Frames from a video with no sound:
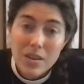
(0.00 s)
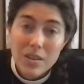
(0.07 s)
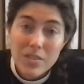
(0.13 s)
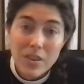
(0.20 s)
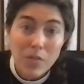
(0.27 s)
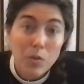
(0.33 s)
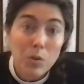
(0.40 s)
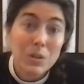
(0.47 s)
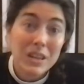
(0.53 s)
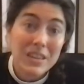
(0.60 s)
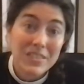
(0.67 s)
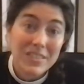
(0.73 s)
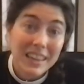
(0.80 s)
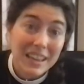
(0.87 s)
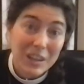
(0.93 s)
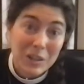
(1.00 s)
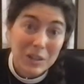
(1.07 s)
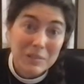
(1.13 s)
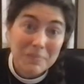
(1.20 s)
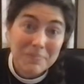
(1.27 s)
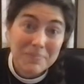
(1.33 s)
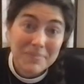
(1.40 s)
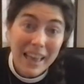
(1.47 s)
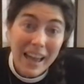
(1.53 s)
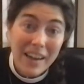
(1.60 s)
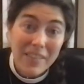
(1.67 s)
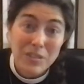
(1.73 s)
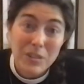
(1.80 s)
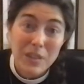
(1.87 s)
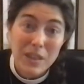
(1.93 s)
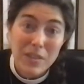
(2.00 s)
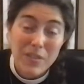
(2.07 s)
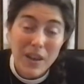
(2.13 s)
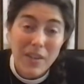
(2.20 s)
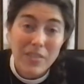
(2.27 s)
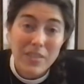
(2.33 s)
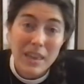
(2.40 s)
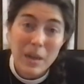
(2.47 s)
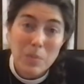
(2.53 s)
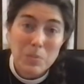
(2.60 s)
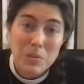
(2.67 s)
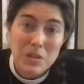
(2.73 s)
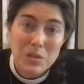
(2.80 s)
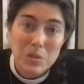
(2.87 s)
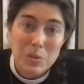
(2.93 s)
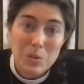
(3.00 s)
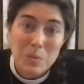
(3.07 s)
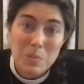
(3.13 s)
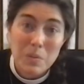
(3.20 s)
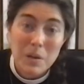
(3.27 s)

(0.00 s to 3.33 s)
Several days later, after they found the empty tomb,